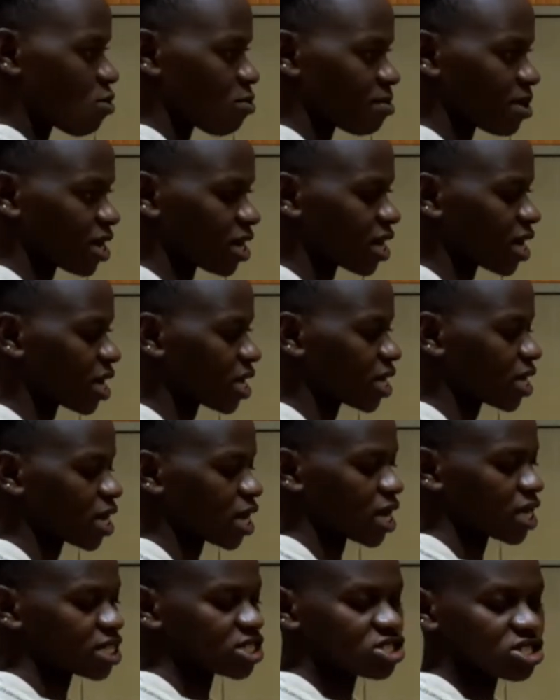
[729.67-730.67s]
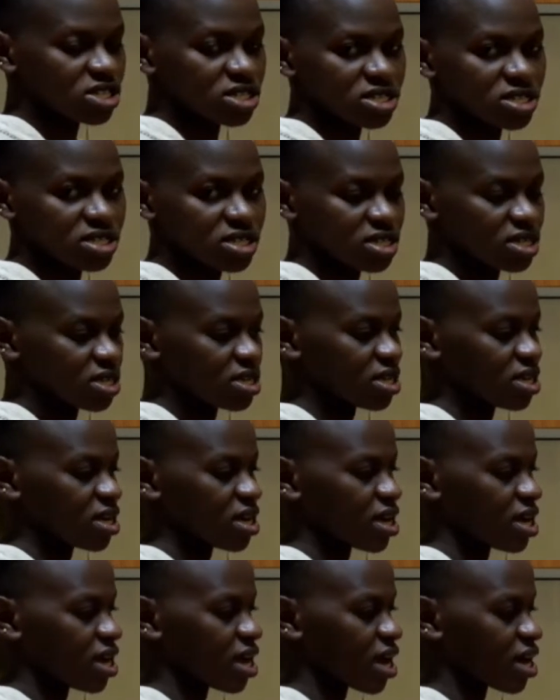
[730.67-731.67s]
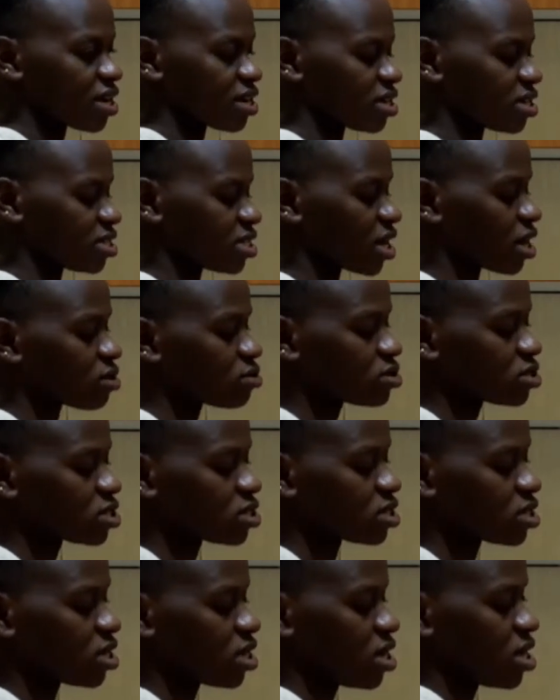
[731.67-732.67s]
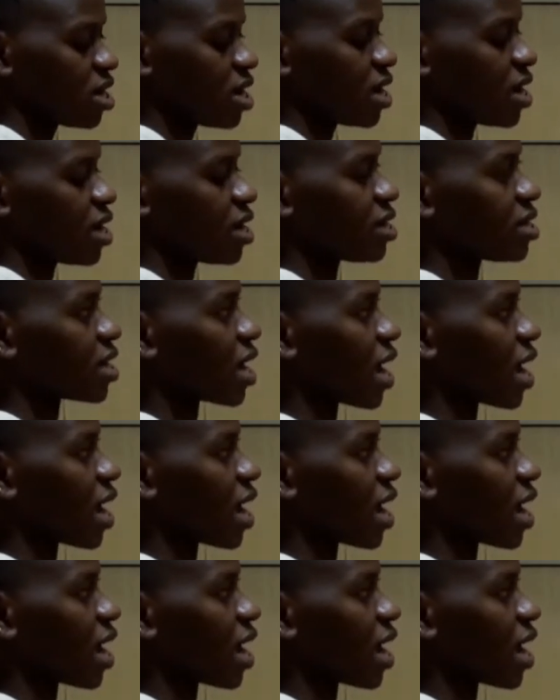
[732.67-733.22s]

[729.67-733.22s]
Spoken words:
omena, I'll just air it out and